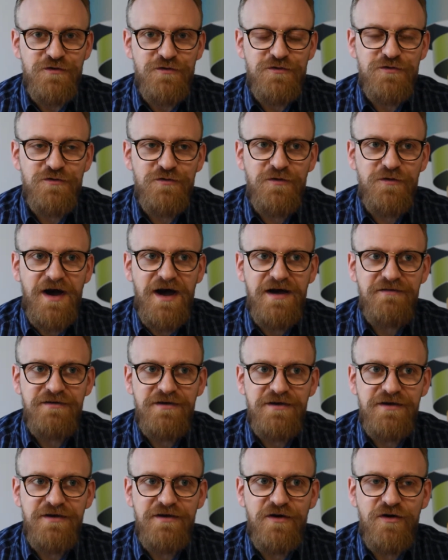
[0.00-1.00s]
So
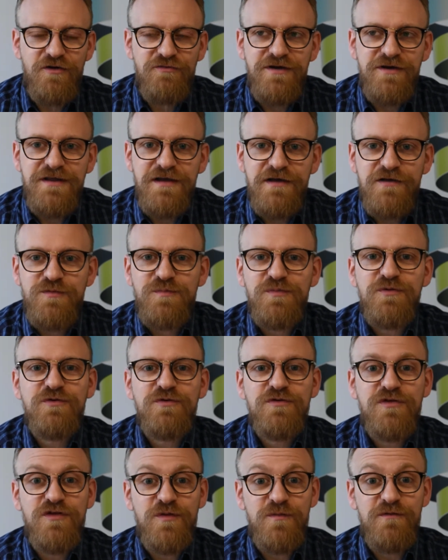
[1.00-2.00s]
having already
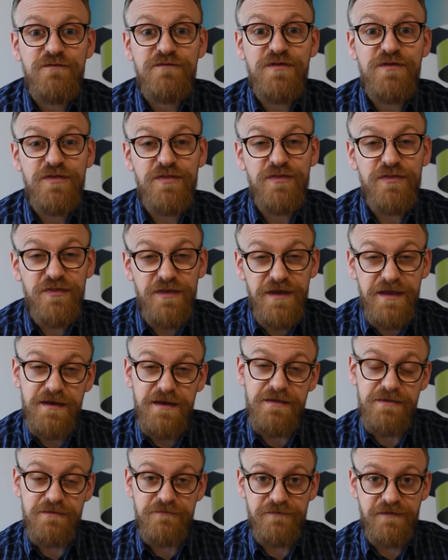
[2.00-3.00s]
explored some of the
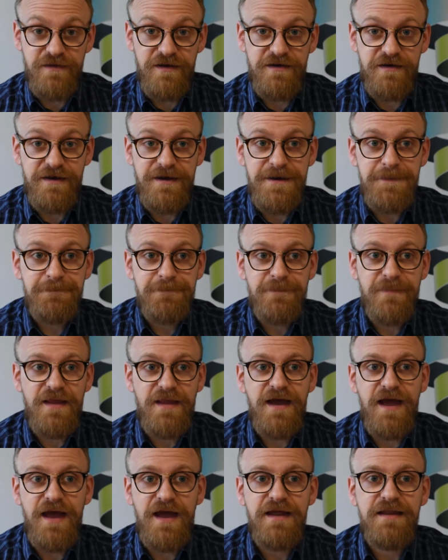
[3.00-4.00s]
theories of learning
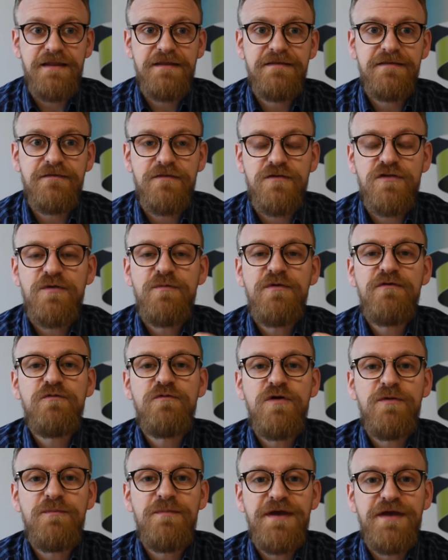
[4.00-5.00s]
and some of
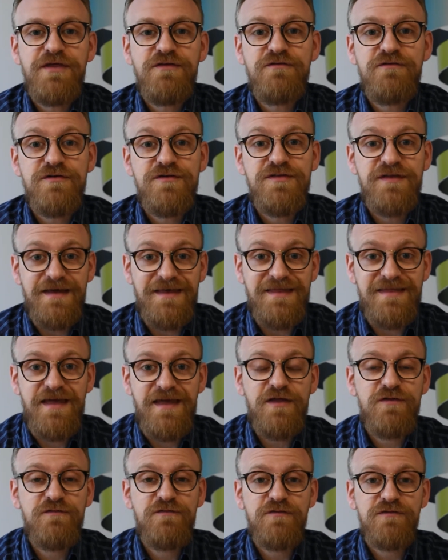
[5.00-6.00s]
what makes for
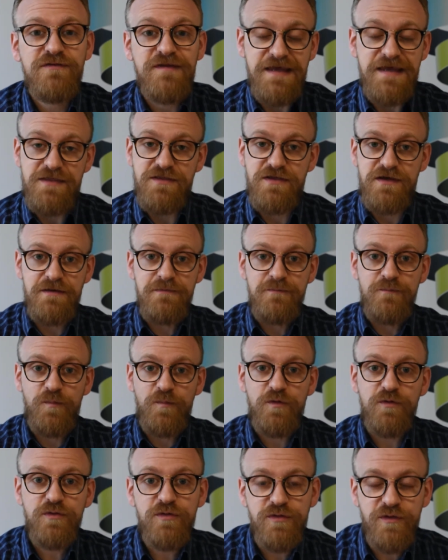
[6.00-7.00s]
successful teaching,
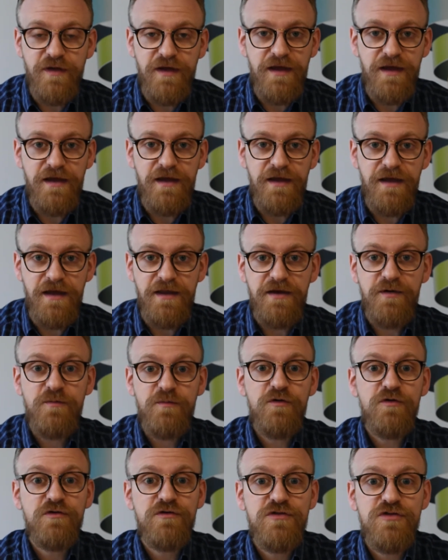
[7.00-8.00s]
both in a
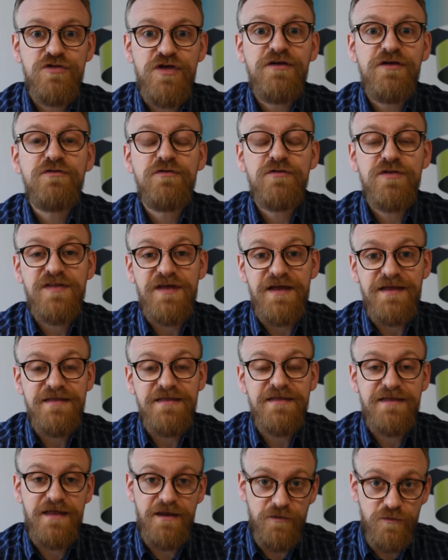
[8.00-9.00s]
more general
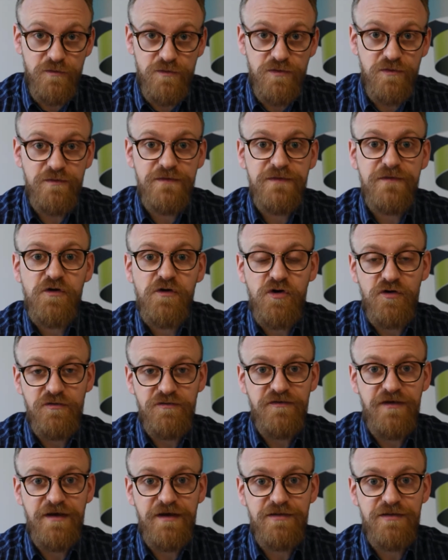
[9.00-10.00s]
sense and also in the
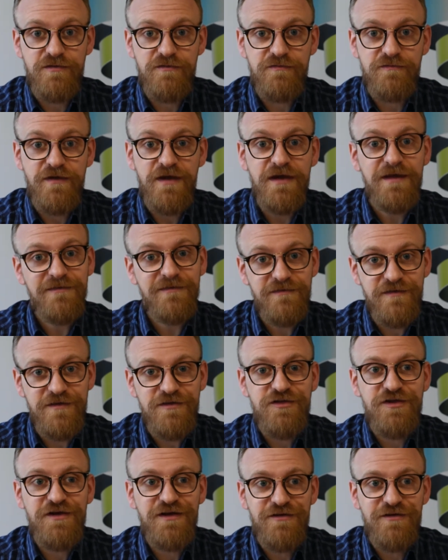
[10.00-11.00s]
context of
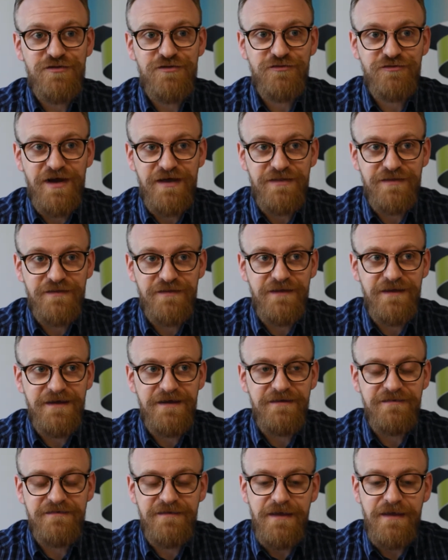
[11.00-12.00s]
teaching at
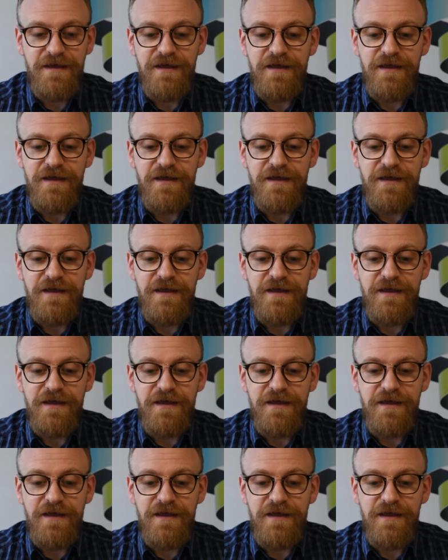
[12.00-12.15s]
Strathclyde,